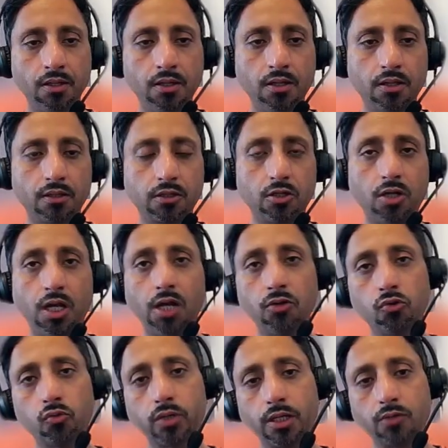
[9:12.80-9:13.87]
So how you
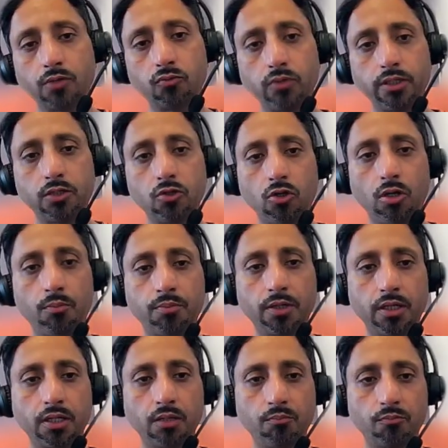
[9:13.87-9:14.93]
calculate
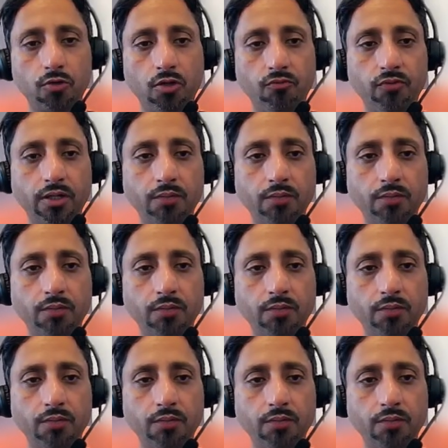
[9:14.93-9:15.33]
operating profit?